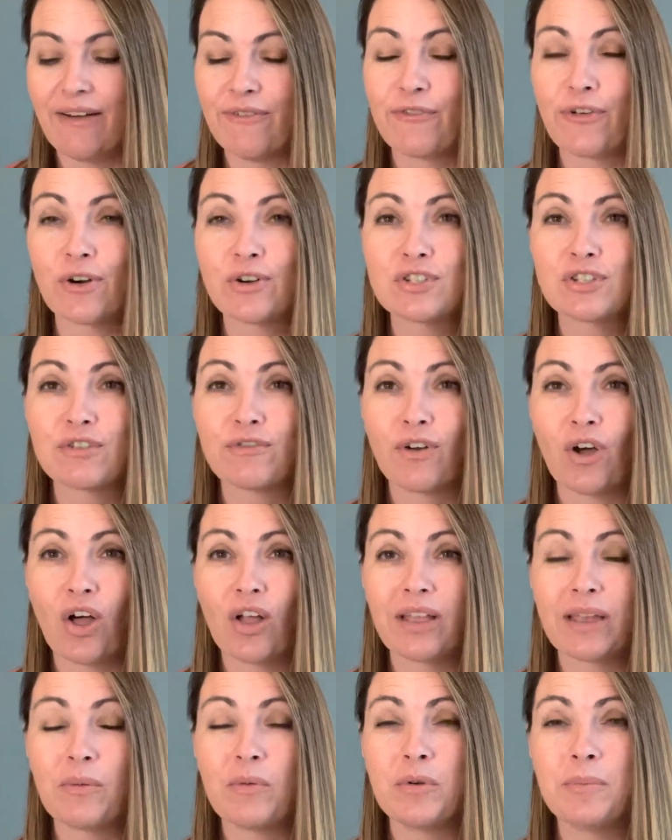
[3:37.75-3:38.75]
first of
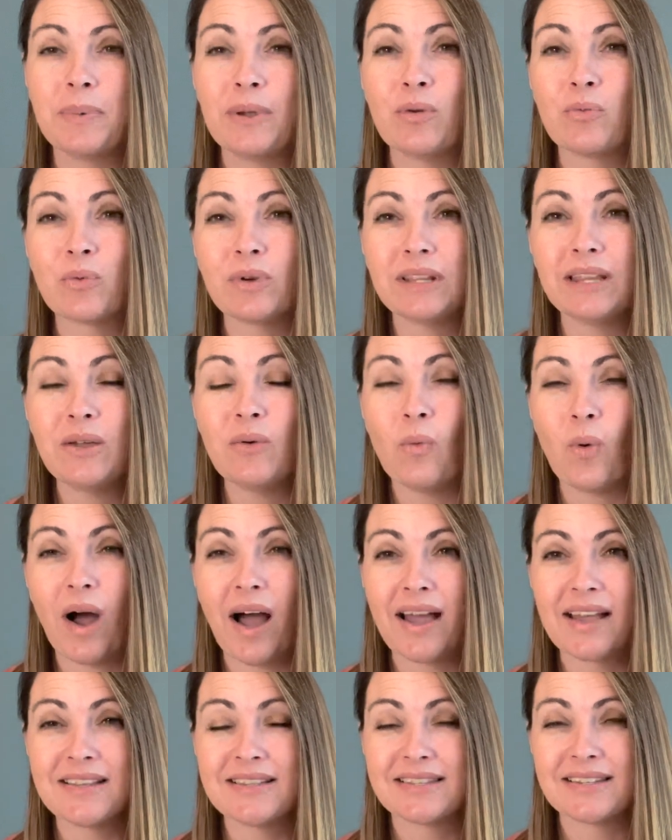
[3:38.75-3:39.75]
all, it would be really
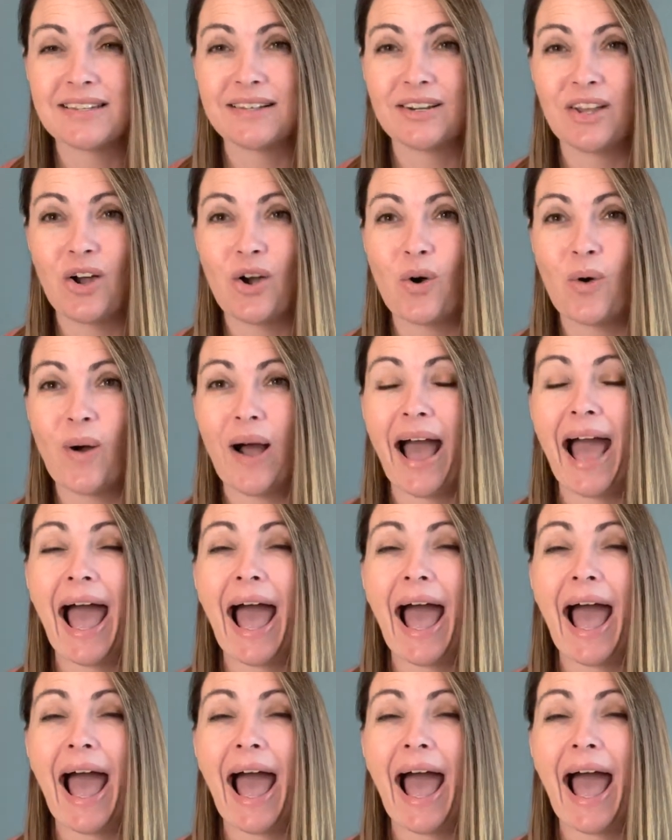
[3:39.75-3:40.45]
wise to know